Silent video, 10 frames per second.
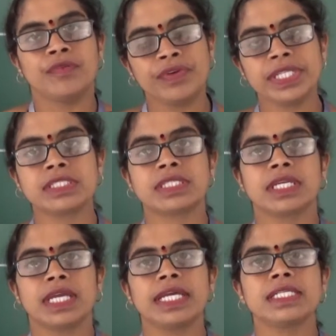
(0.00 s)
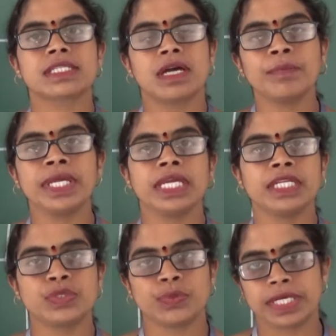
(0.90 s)
which is coming
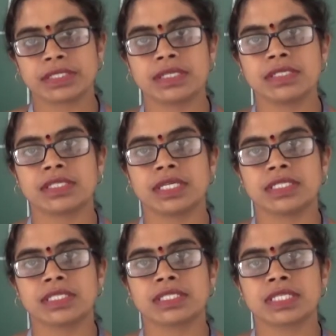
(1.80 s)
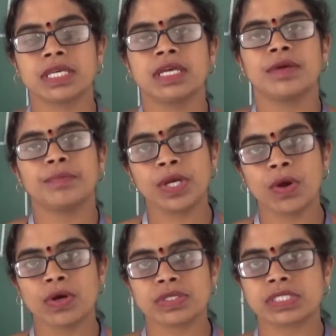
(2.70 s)
into existence
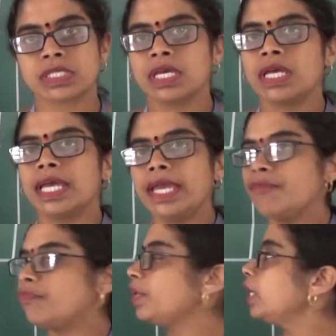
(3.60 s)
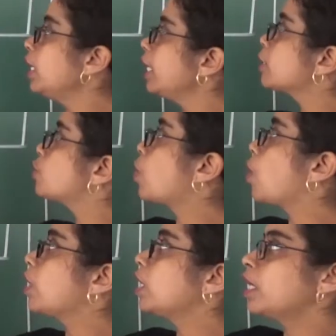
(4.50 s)
because every
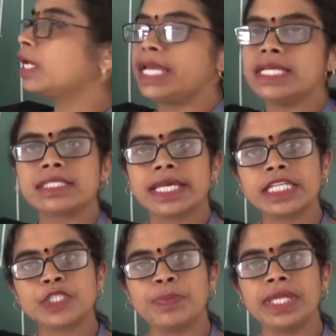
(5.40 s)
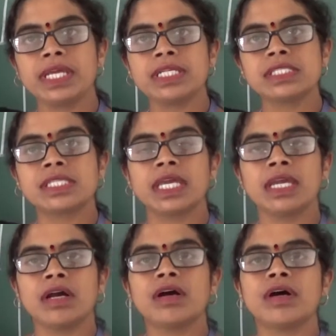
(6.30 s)
electron is
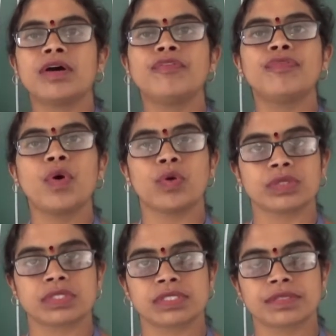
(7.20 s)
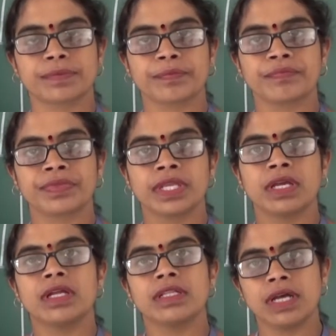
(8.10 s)
experiencing a force.
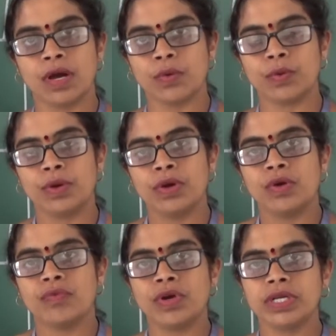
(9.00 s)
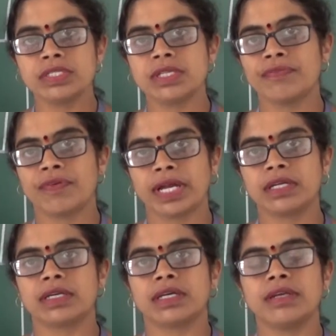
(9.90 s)
Now, what is the
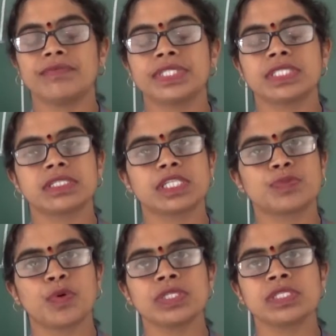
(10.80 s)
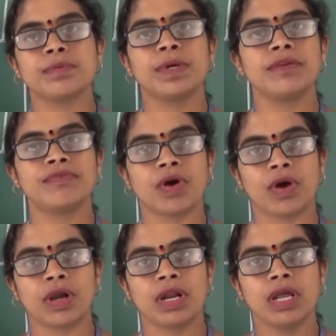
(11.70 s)
factor which is responsible
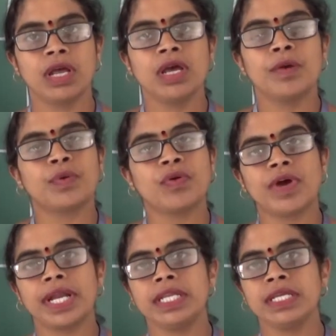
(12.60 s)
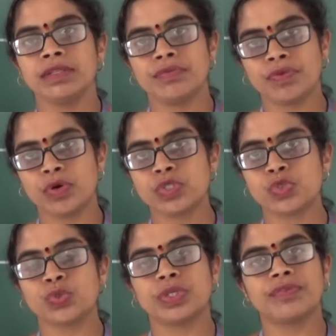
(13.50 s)
for providing the force
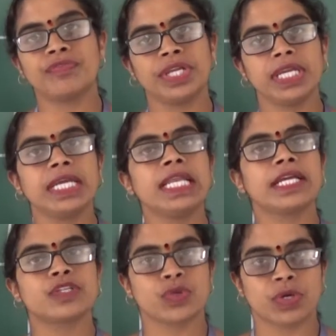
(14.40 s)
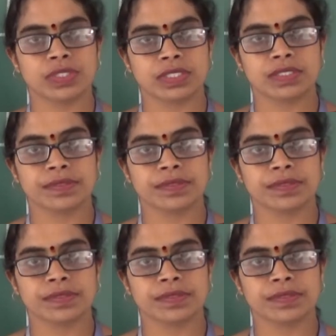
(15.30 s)
to the free electrons?